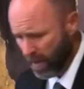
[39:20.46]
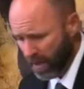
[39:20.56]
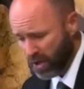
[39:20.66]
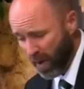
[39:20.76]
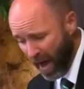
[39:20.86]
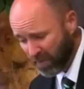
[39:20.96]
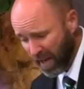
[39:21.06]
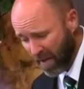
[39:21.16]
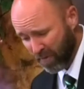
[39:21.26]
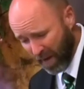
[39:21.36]
You have to
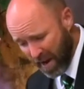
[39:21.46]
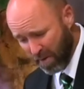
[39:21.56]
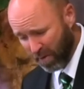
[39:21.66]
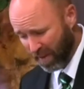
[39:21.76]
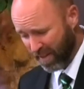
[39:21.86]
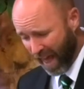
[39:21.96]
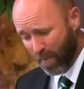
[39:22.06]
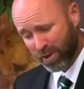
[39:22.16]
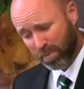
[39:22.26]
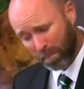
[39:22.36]
have faith in that
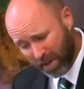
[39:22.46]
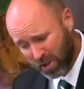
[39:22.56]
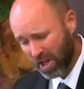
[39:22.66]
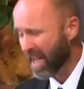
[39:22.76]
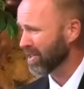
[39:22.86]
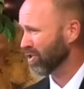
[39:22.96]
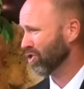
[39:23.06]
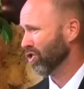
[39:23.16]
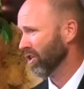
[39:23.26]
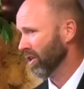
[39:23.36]
which propitiates.